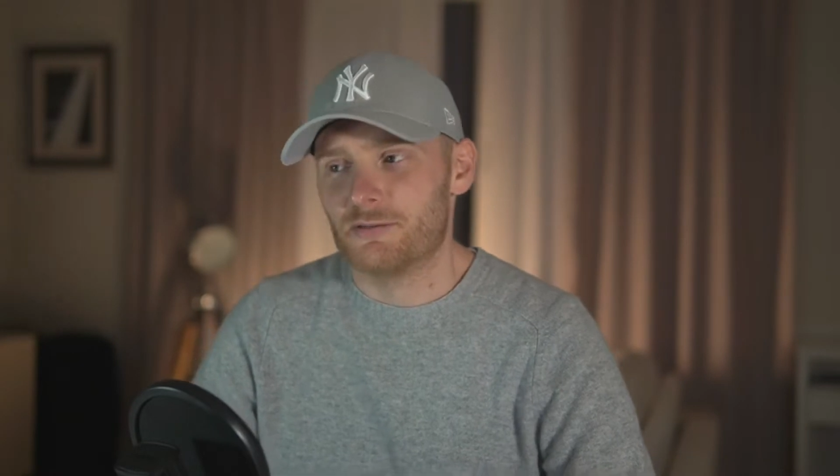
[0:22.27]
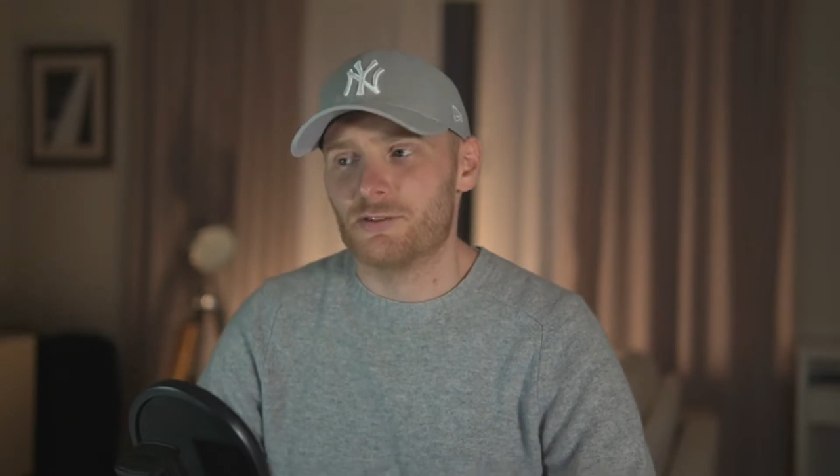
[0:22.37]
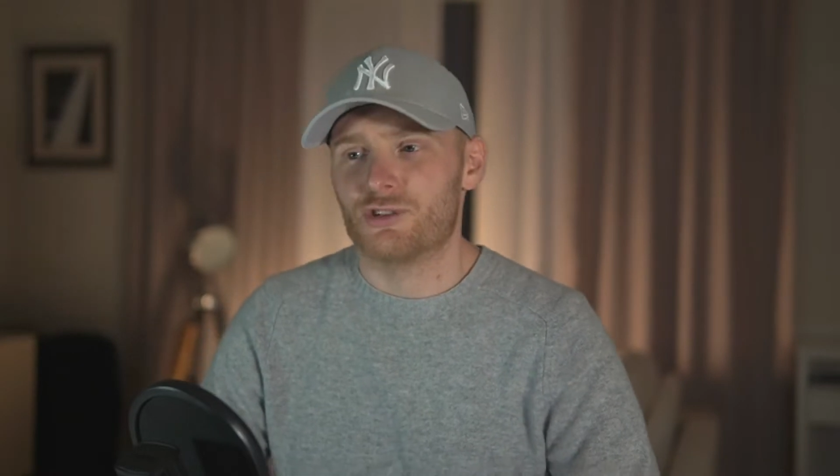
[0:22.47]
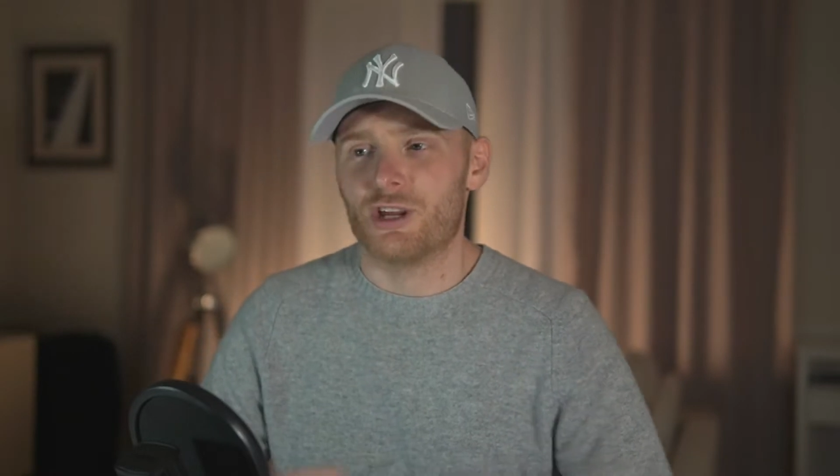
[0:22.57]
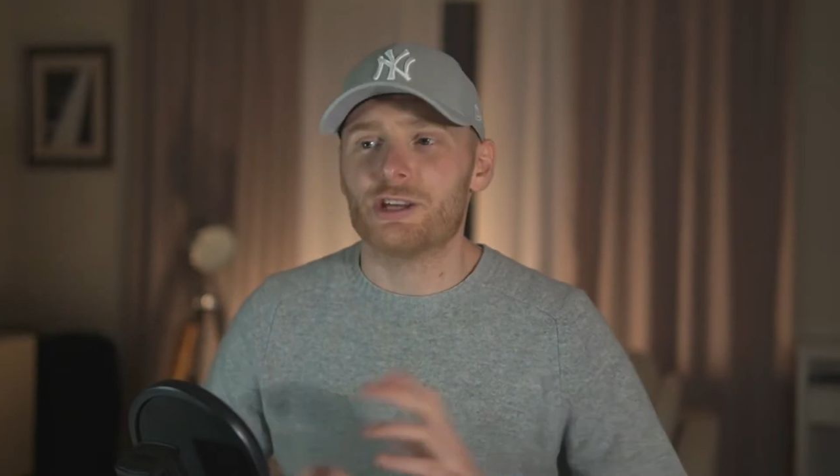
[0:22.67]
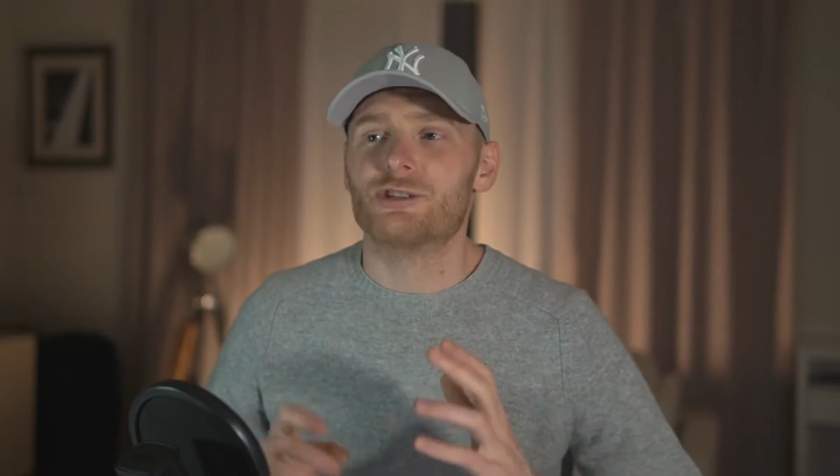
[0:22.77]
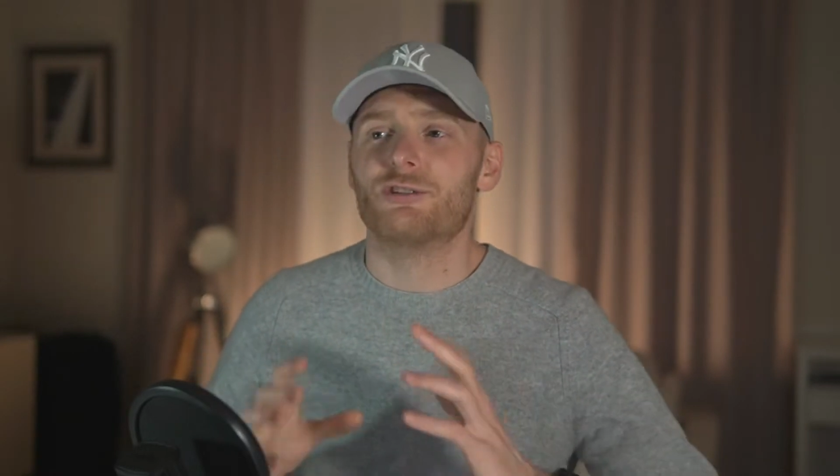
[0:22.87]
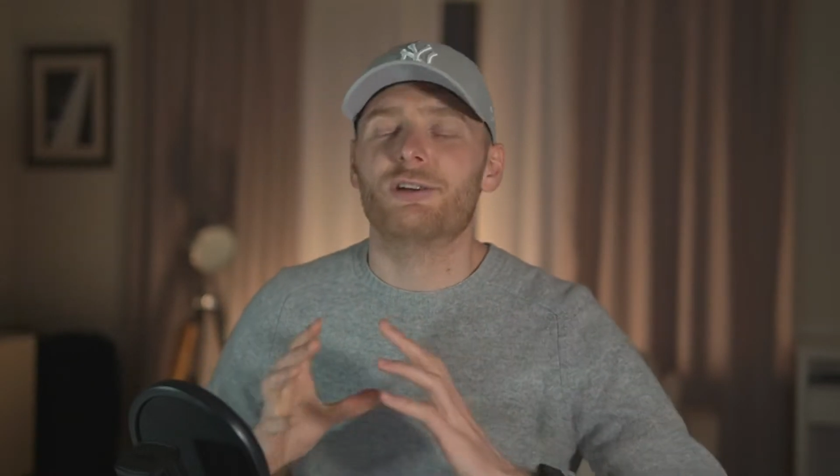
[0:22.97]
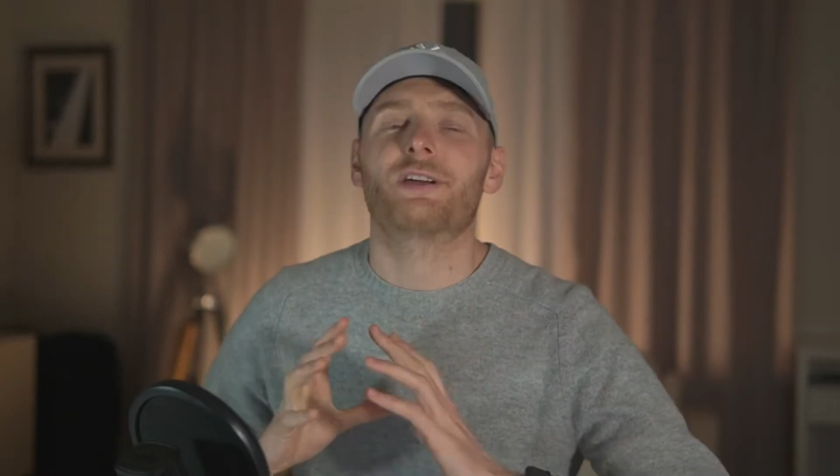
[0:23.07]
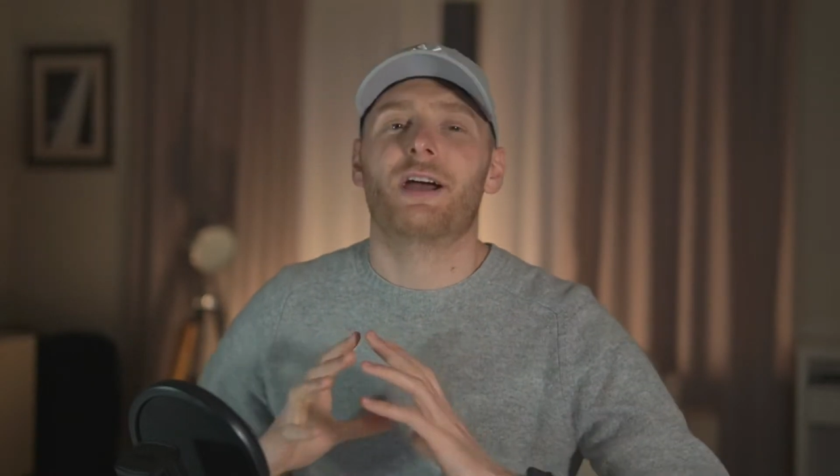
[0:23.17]
which
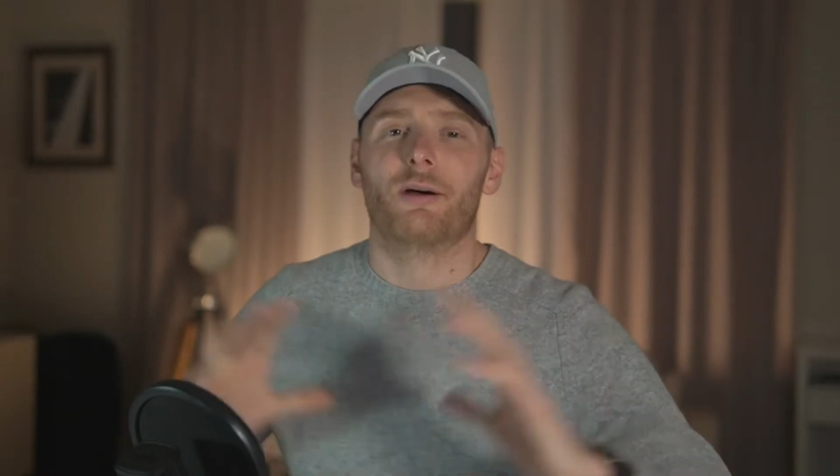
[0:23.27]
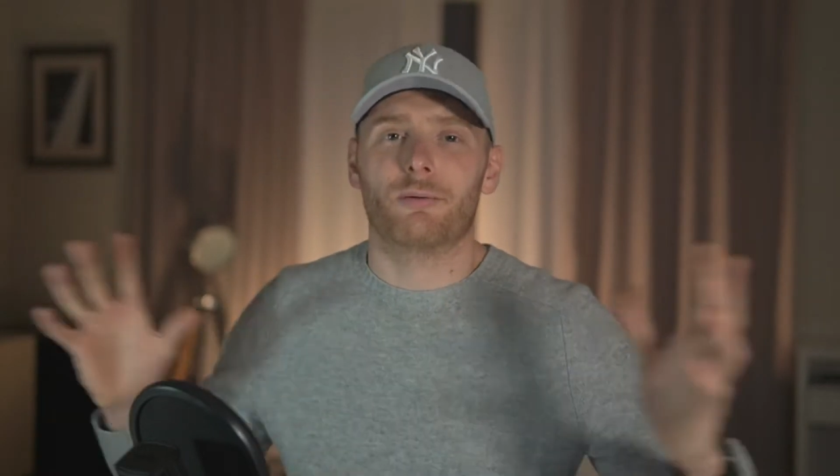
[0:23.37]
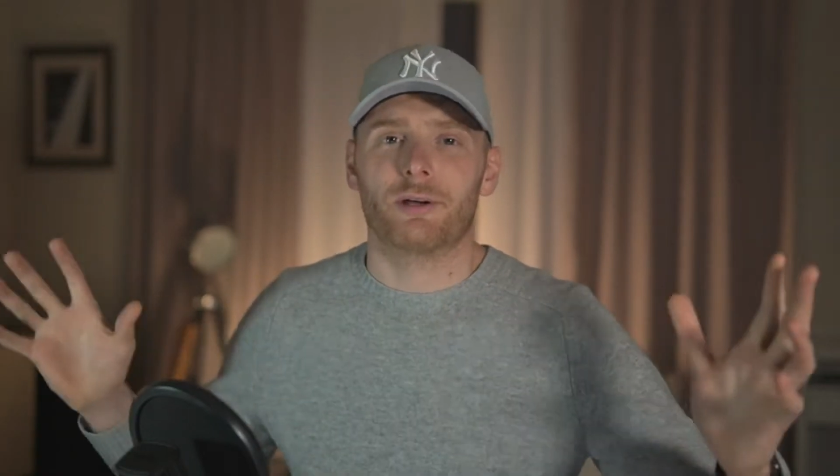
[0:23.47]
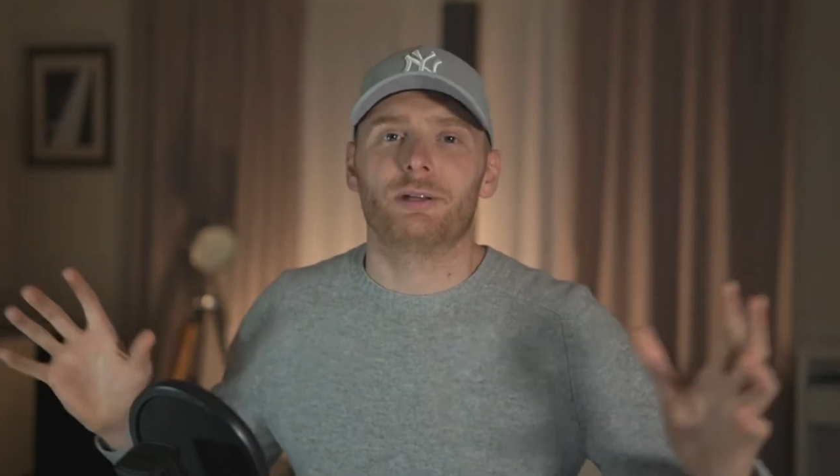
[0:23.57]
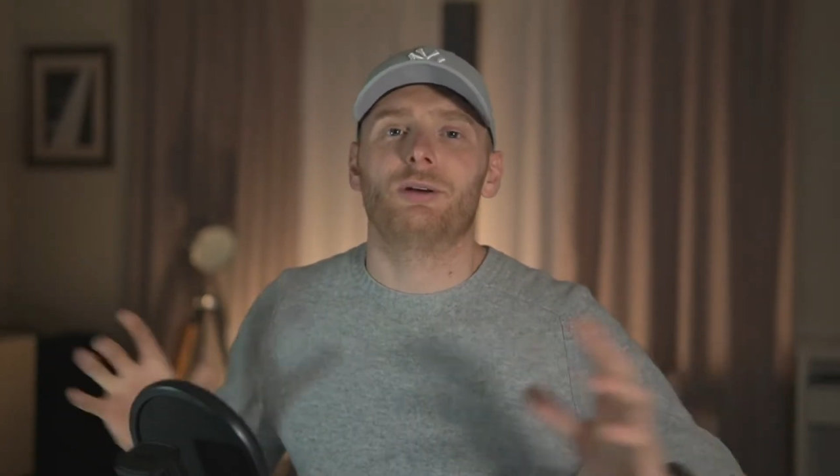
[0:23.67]
actually covering